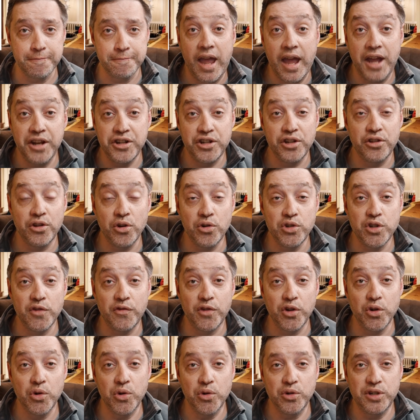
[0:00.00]
And to those of
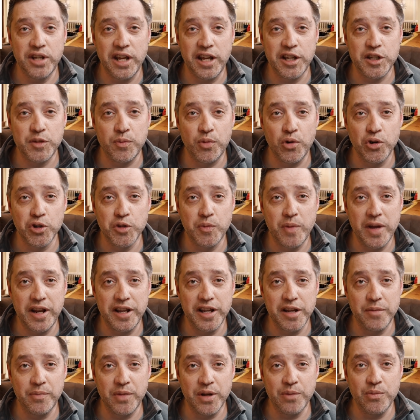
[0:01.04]
you who take sports
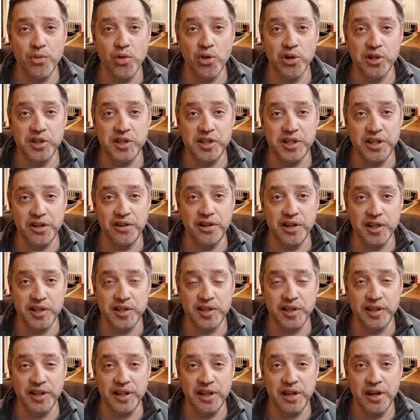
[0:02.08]
betting a bit more
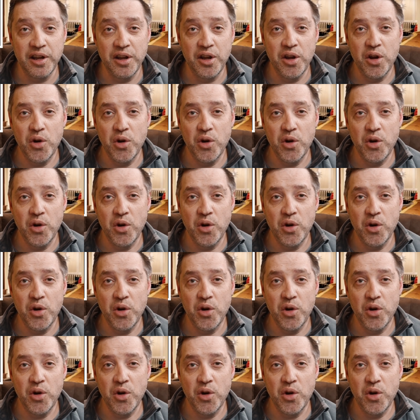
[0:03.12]
seriously,